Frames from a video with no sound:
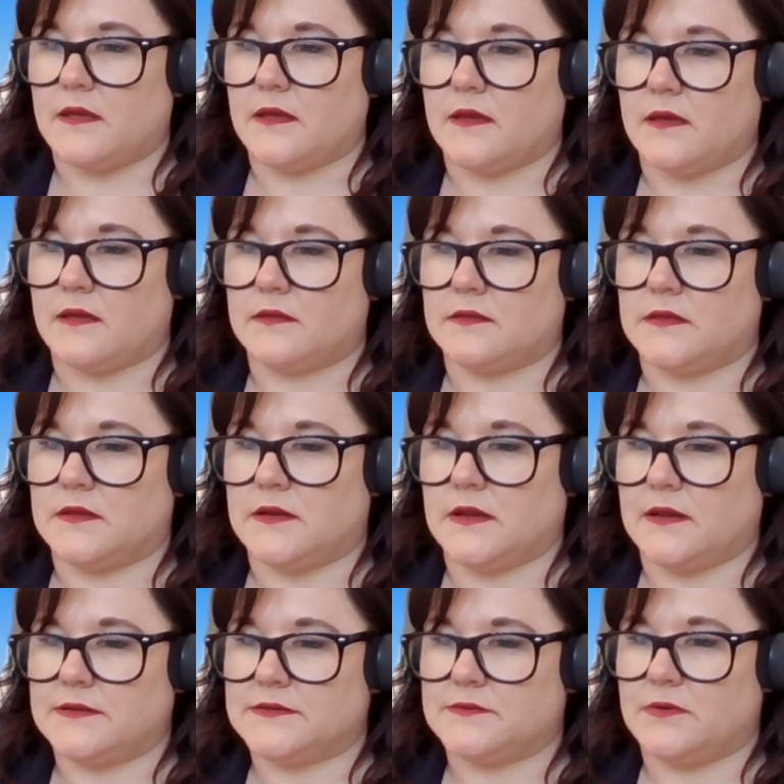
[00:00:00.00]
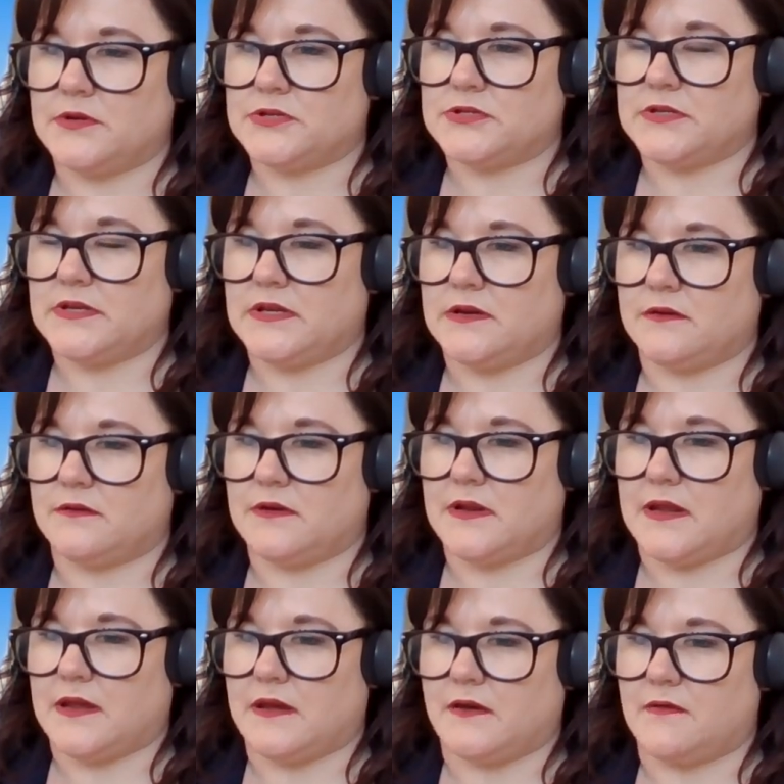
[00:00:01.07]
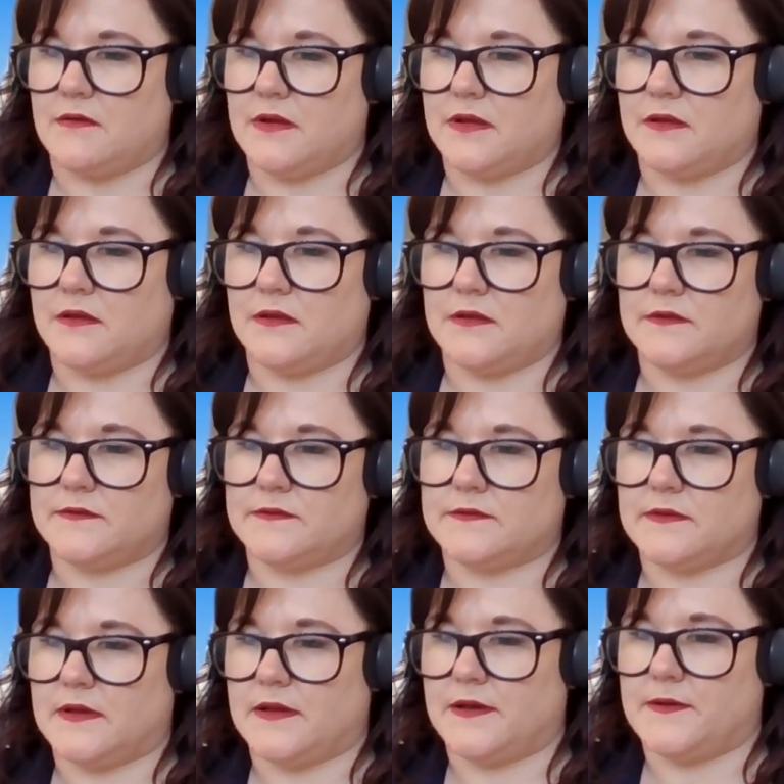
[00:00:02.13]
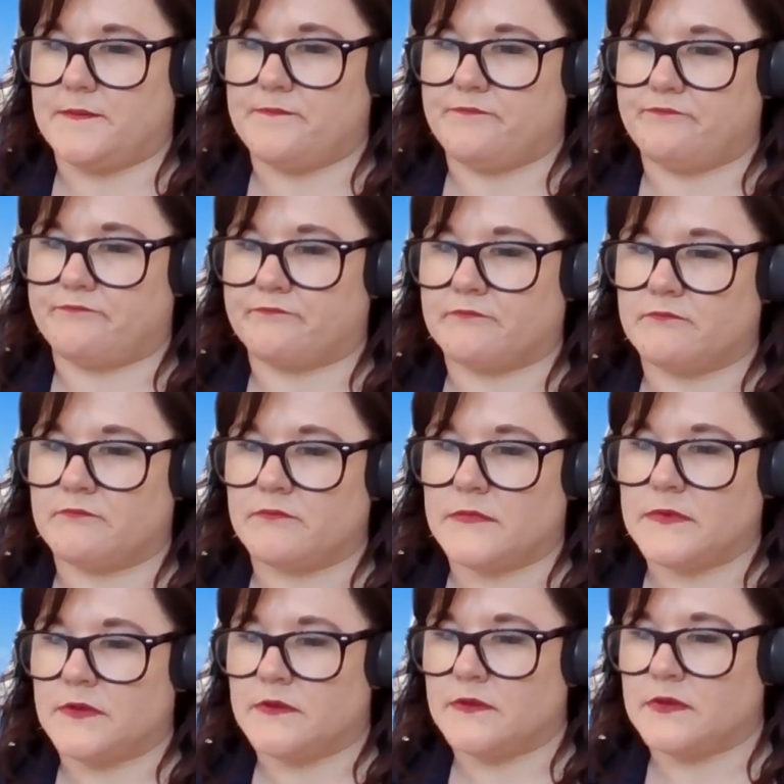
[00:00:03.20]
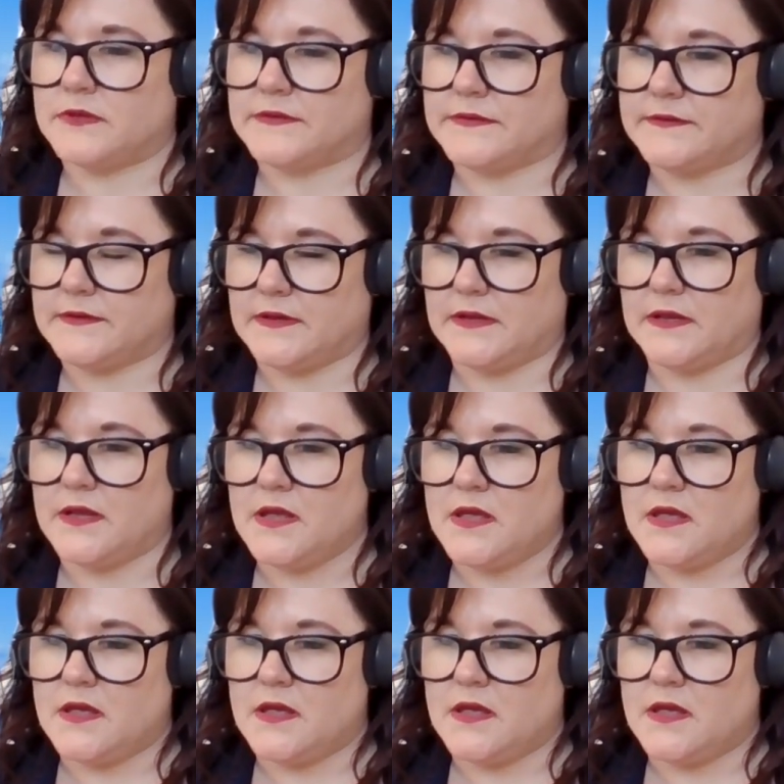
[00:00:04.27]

the next question here now is, let's see.